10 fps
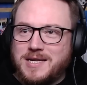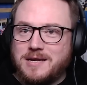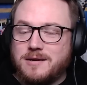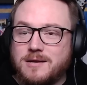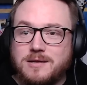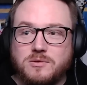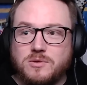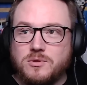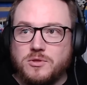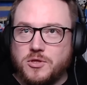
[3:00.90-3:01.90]
in.
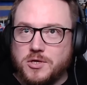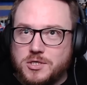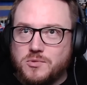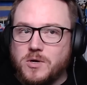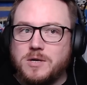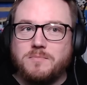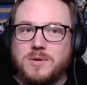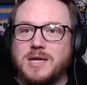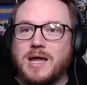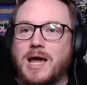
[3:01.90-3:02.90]
This would
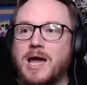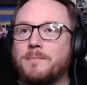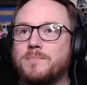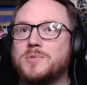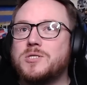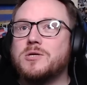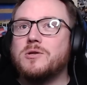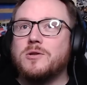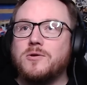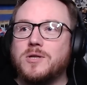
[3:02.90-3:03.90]
be
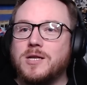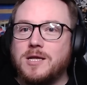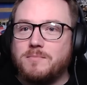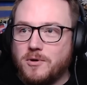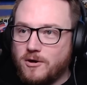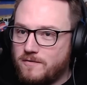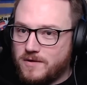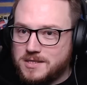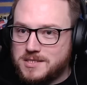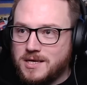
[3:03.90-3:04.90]
absolutely
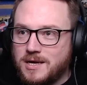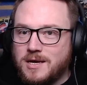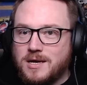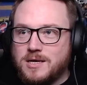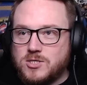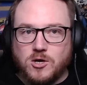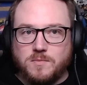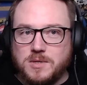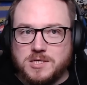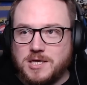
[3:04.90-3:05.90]
perfect to
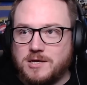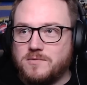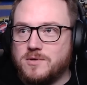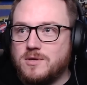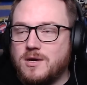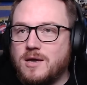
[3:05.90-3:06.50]
open a set with,